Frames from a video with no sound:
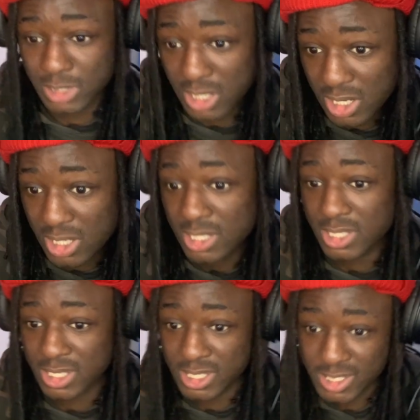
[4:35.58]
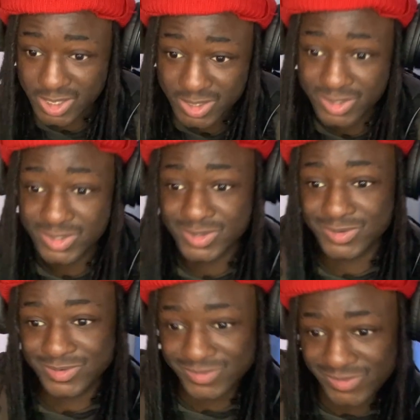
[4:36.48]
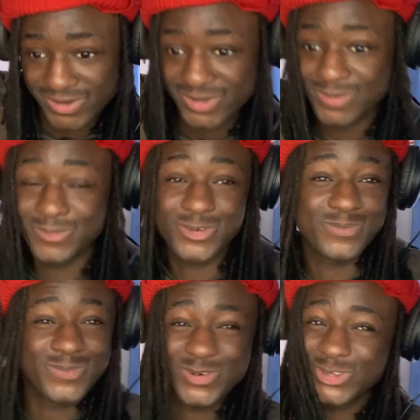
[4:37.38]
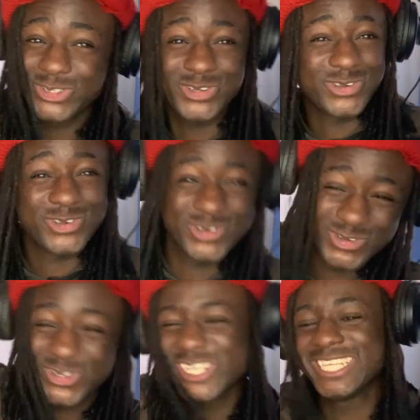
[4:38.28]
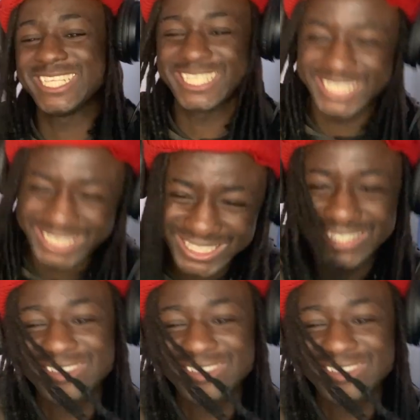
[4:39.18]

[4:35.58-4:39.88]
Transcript: I go follow fire with my motto. They no go